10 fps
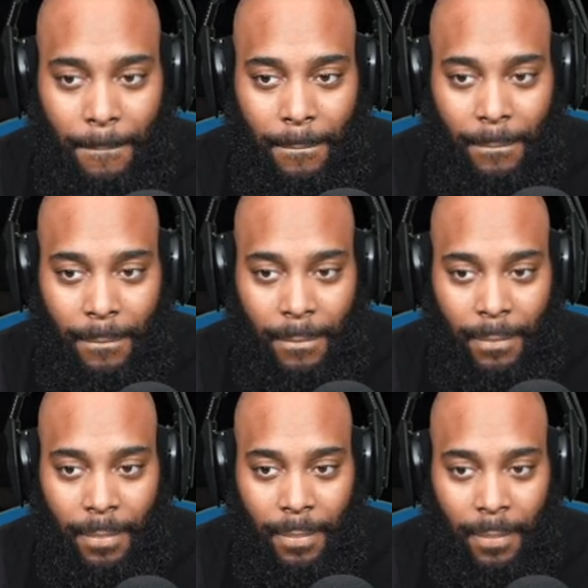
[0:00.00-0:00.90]

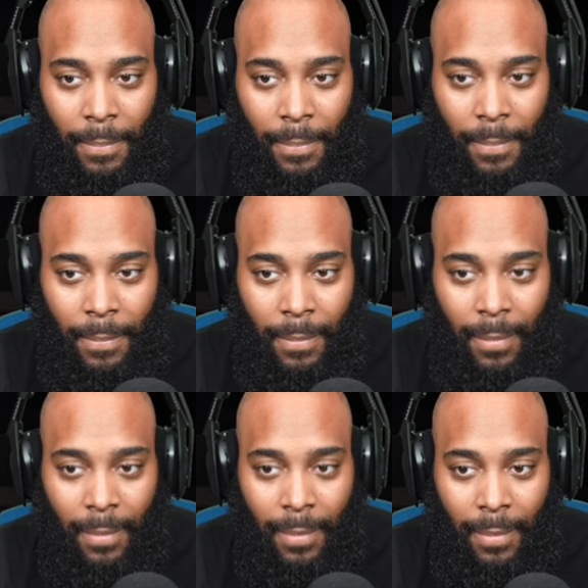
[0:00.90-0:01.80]

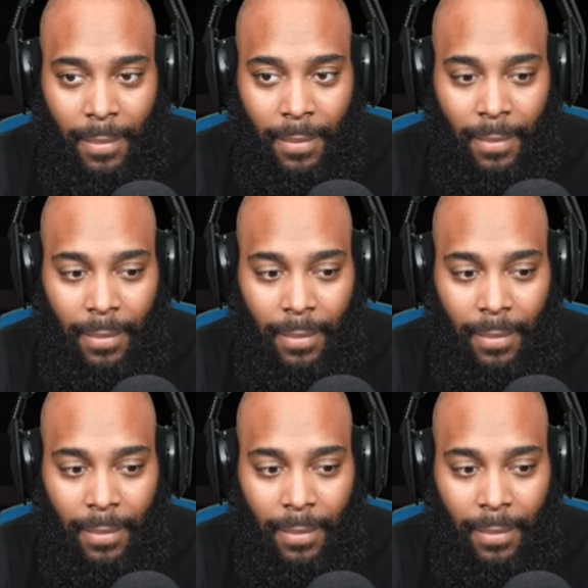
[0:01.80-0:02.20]
Nobody speaks.